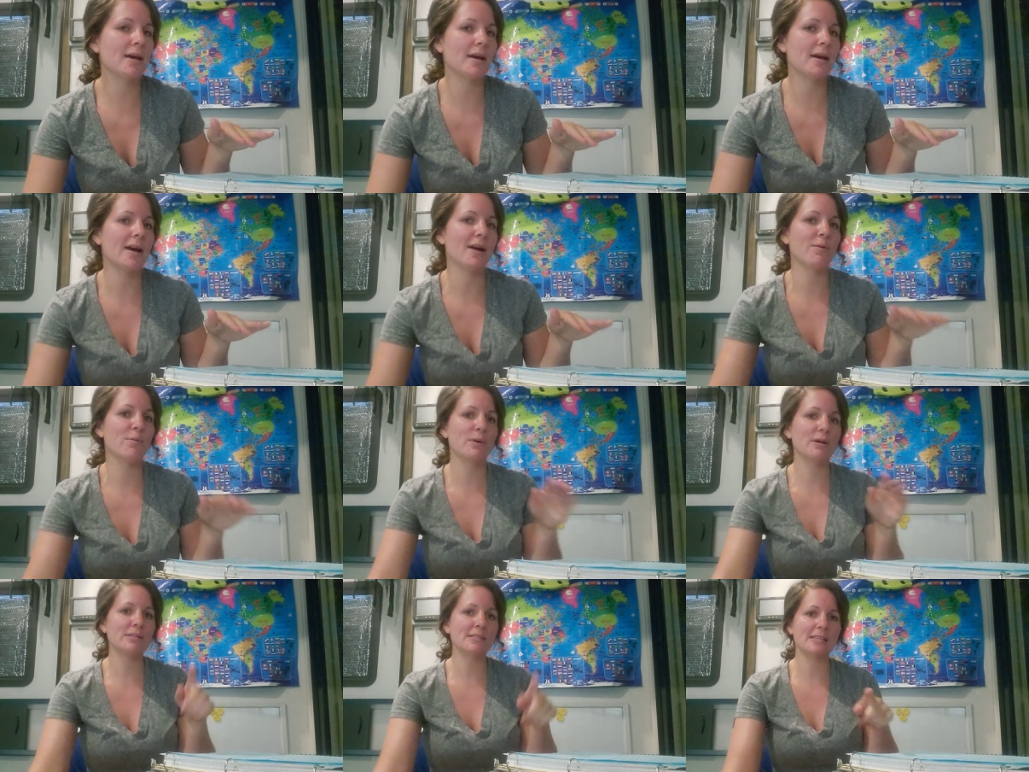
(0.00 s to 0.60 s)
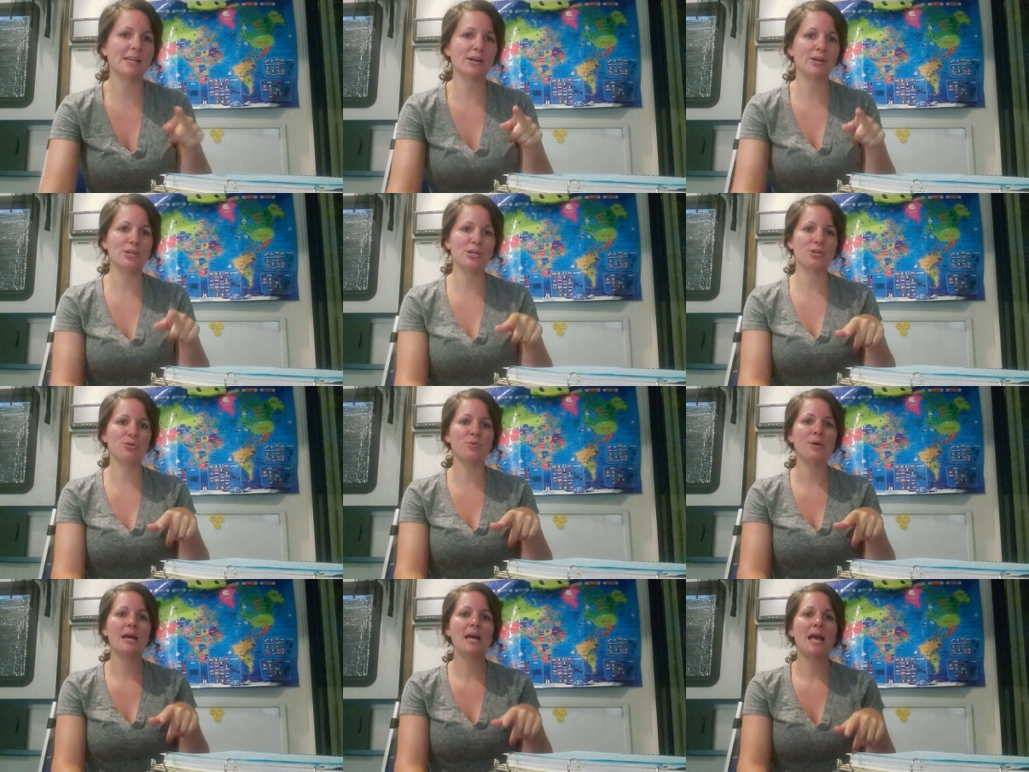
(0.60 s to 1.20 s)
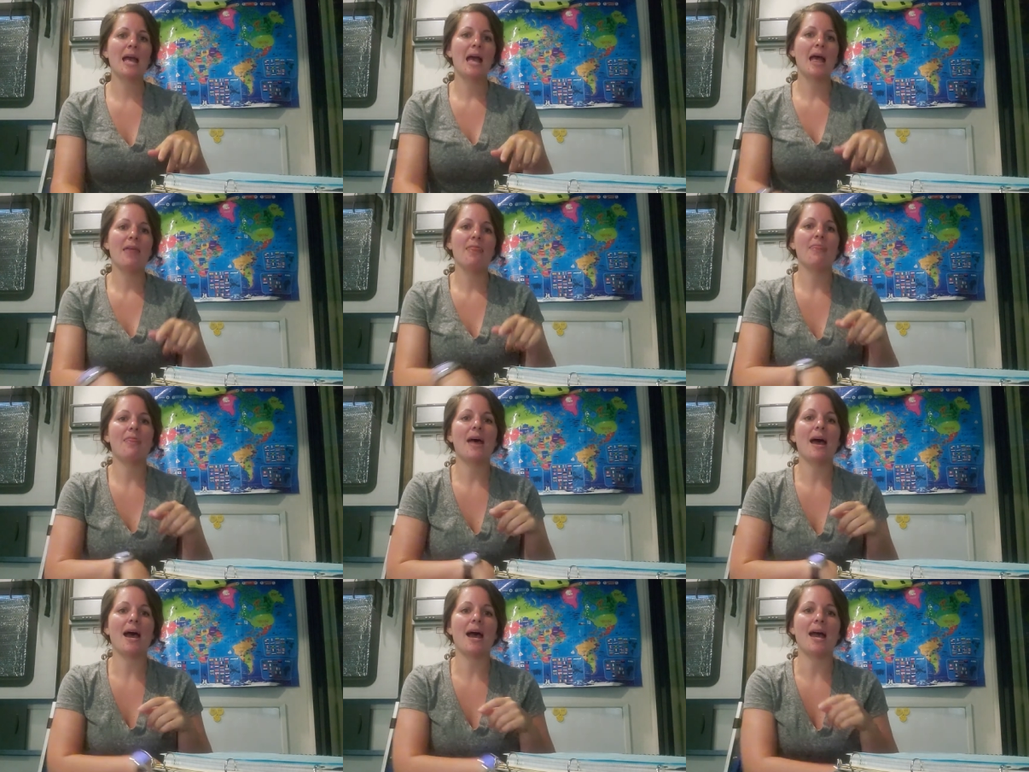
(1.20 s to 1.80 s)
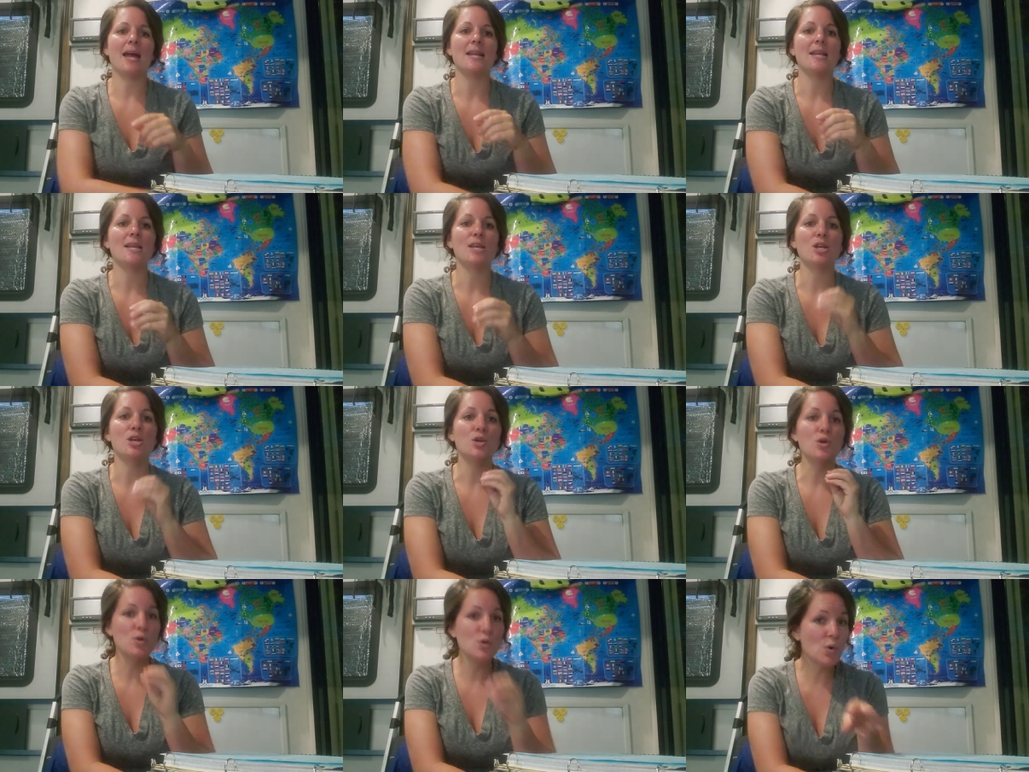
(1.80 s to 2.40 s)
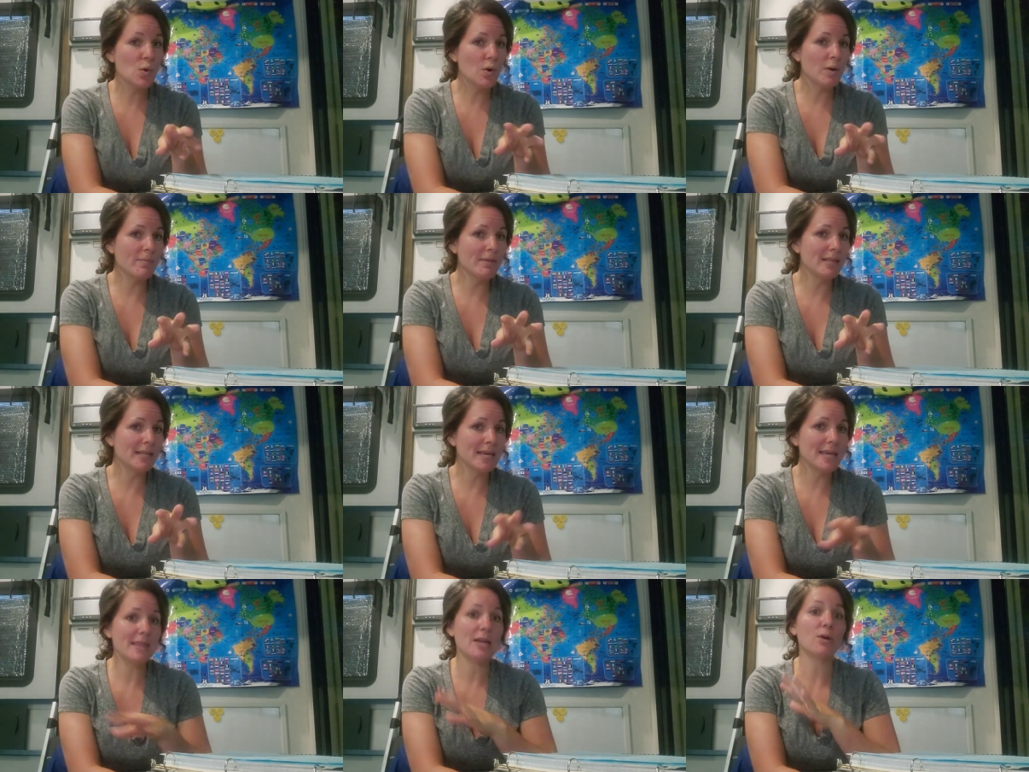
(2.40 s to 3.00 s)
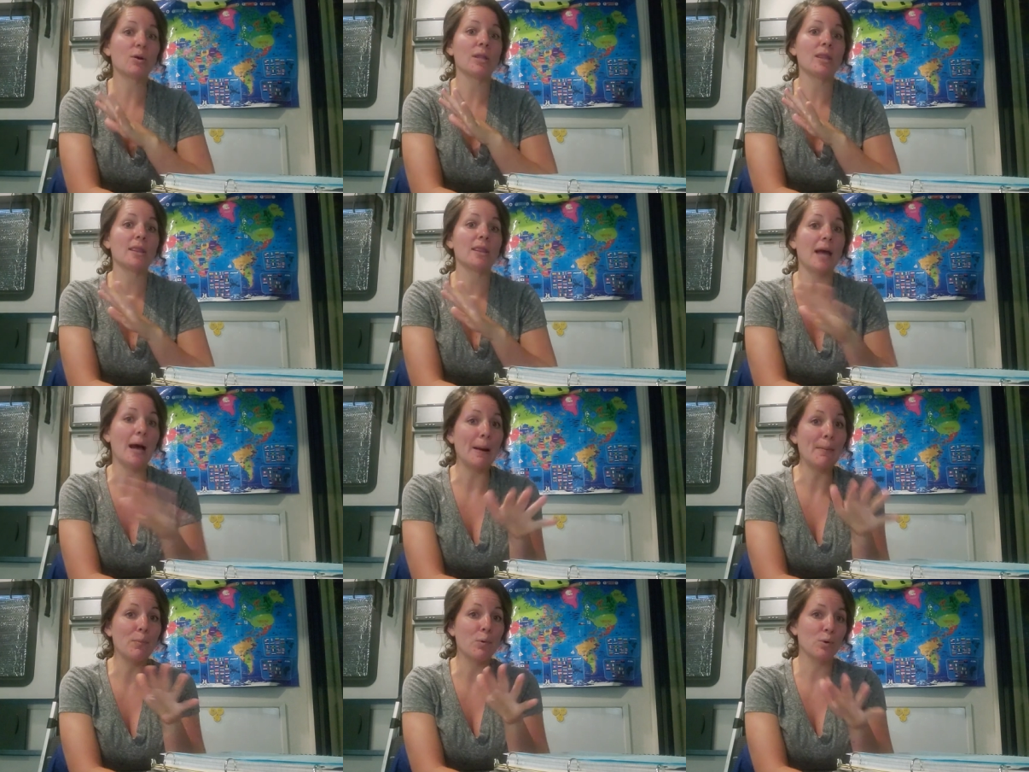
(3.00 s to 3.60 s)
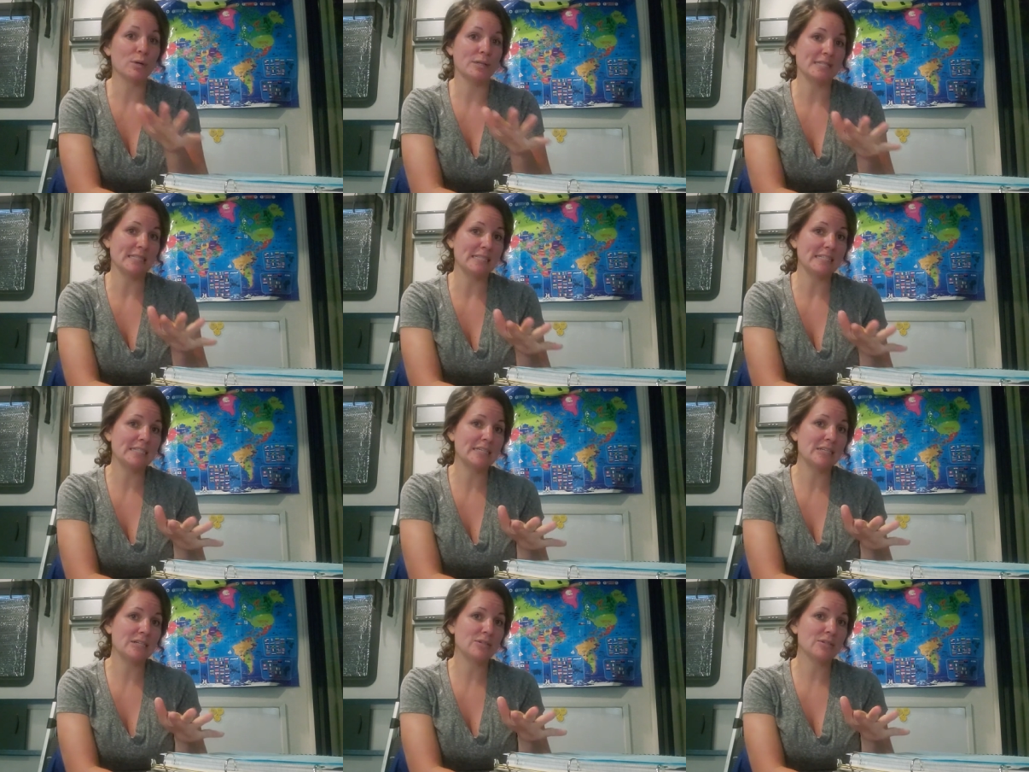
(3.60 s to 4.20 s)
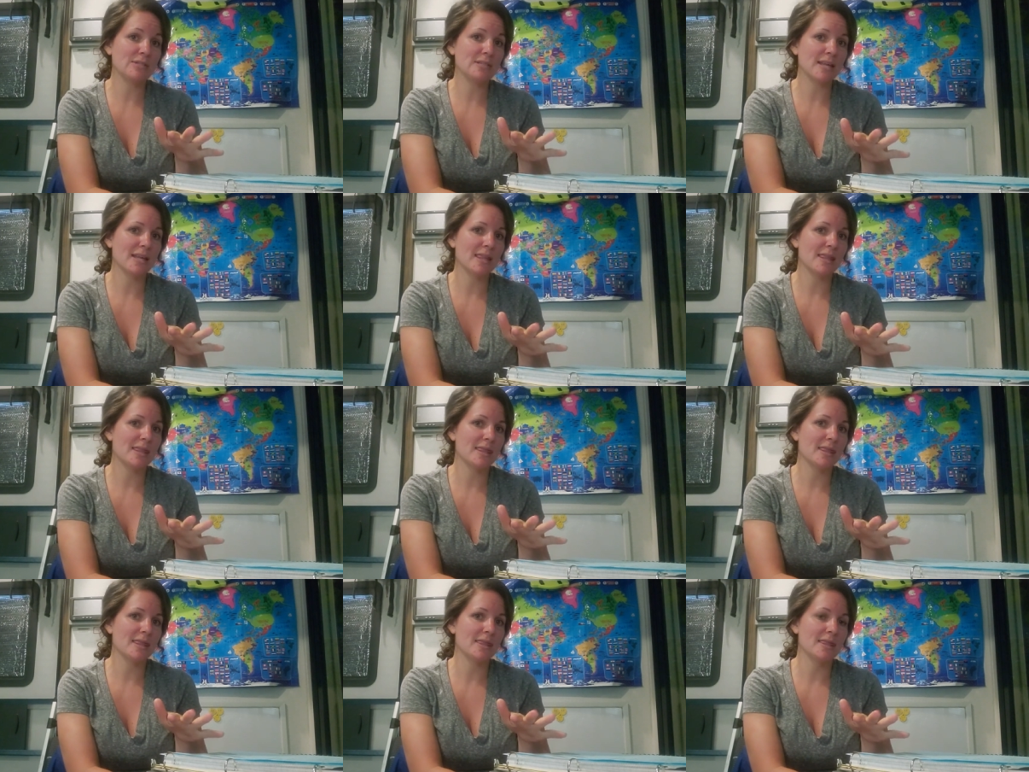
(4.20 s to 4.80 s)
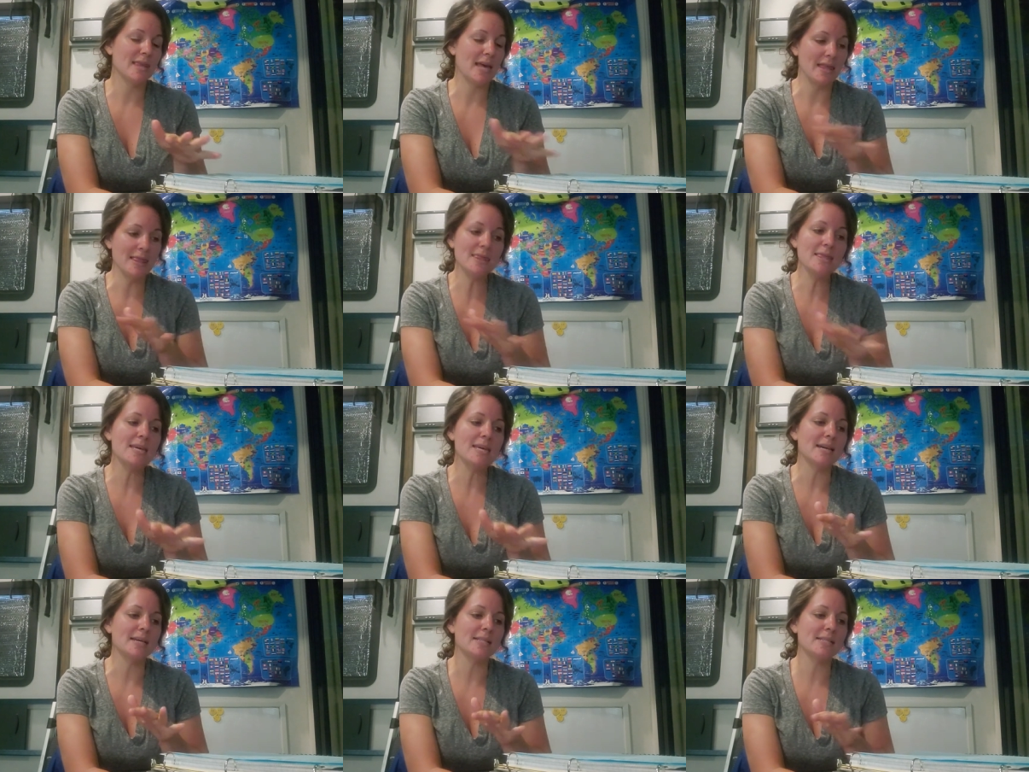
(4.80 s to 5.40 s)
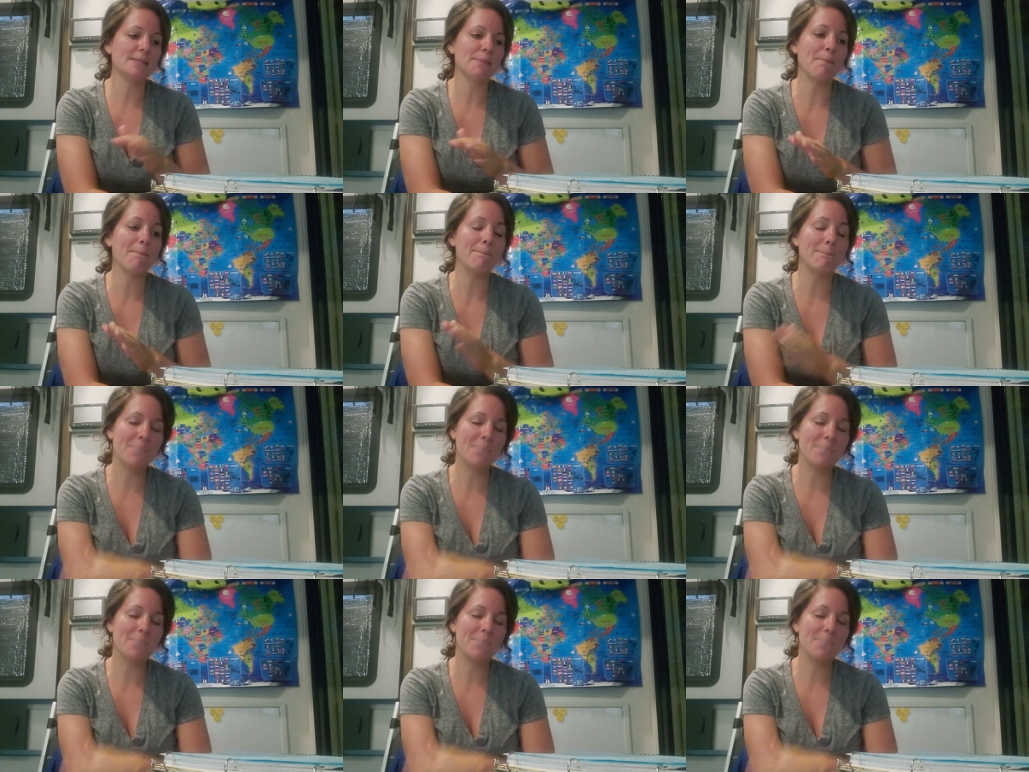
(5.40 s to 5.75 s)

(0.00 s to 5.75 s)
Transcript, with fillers: I will tell you that normally they are a lot more detailed than this,